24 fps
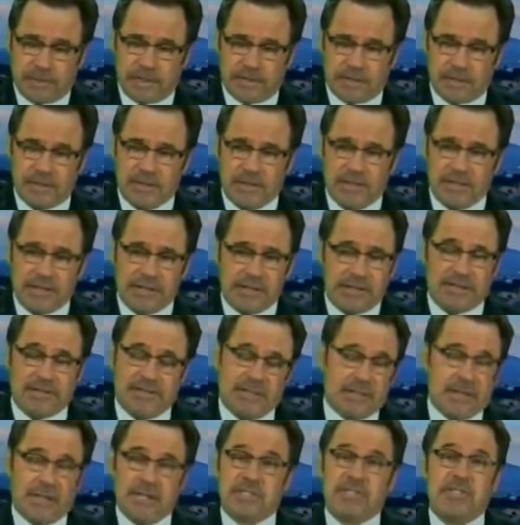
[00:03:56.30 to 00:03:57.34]
they're,
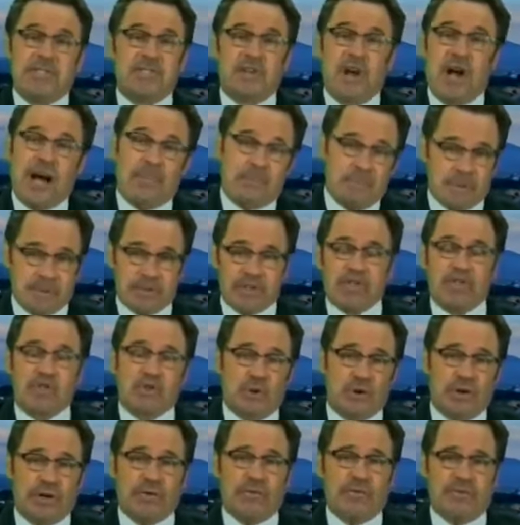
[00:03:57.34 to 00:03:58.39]
they're going to stop it
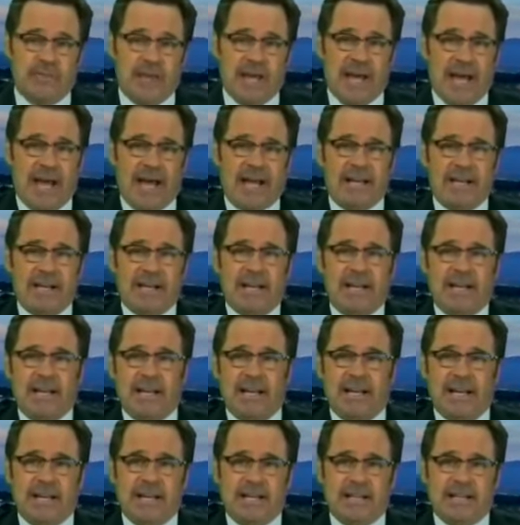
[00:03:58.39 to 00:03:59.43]
short of that.
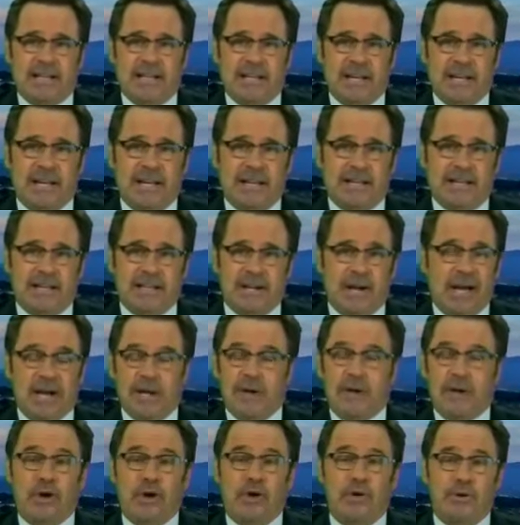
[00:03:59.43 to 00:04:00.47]
And, uh, you know, I
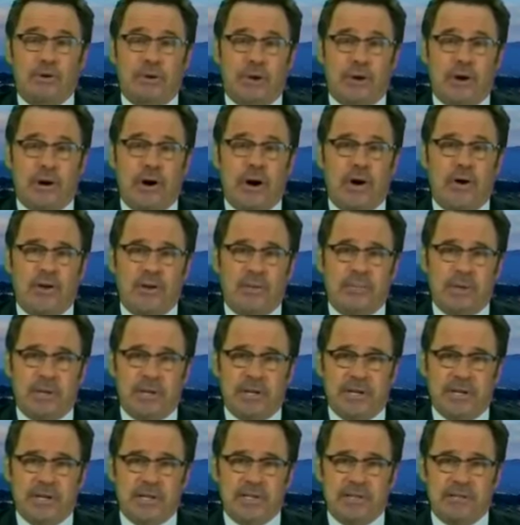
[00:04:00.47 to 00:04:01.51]
who their
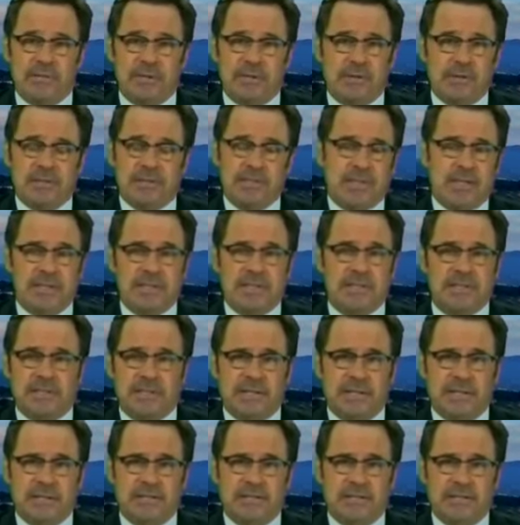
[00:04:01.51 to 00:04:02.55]
Haldeman is. Maybe it's that
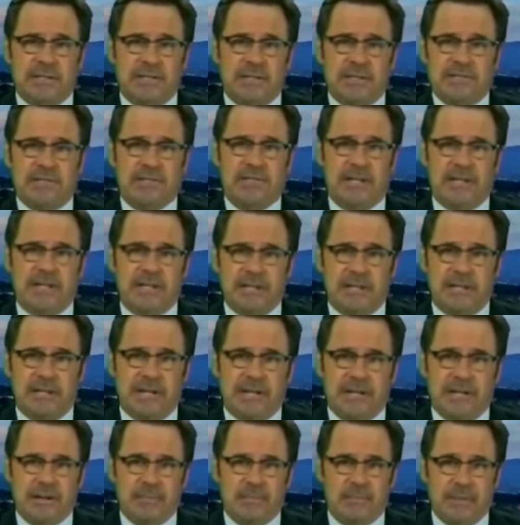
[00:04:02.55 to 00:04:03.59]
chick over there. I forget her
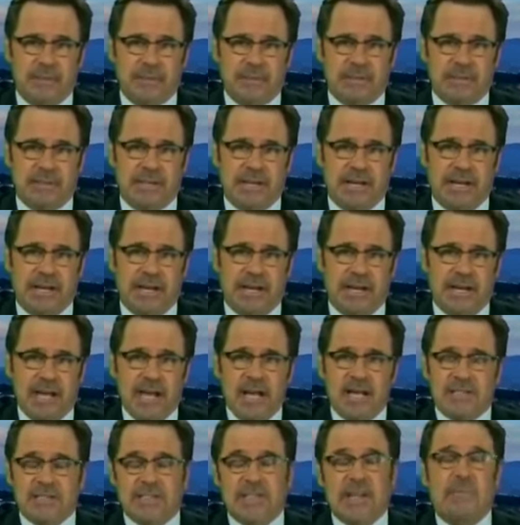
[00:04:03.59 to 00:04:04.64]
name. But
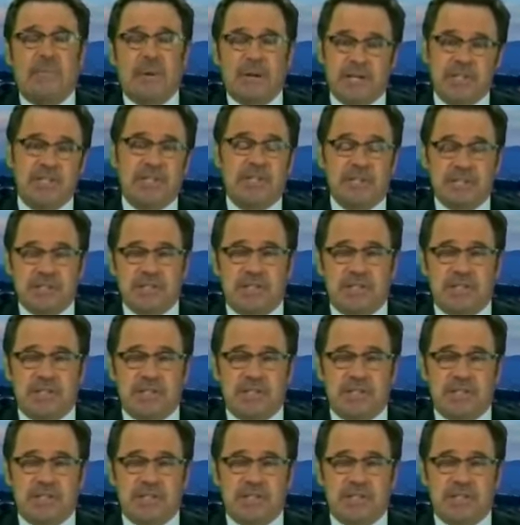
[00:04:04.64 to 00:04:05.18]
uh, somebody's going to